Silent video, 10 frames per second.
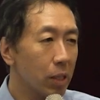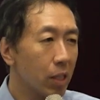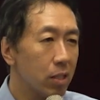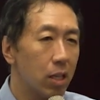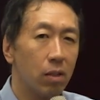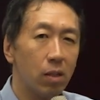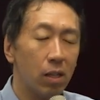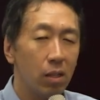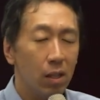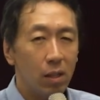We can tell
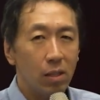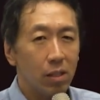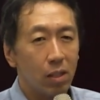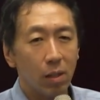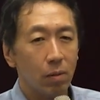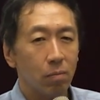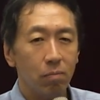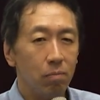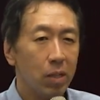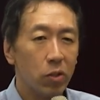a, you know,
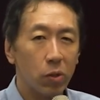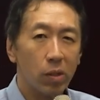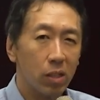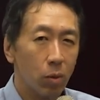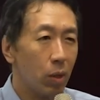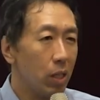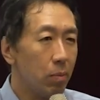Midjourney what